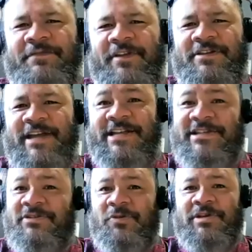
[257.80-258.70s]
though, yeah.
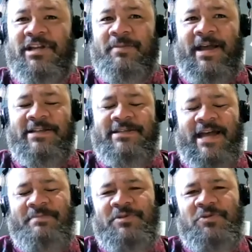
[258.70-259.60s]
Tuss, you're talking about
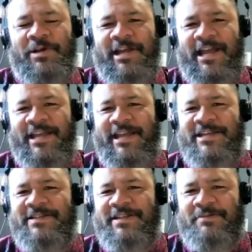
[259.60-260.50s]
28
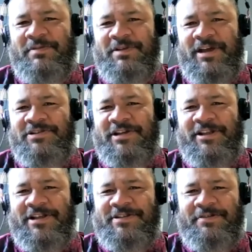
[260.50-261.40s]
years, so
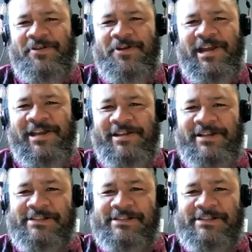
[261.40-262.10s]
close to 30.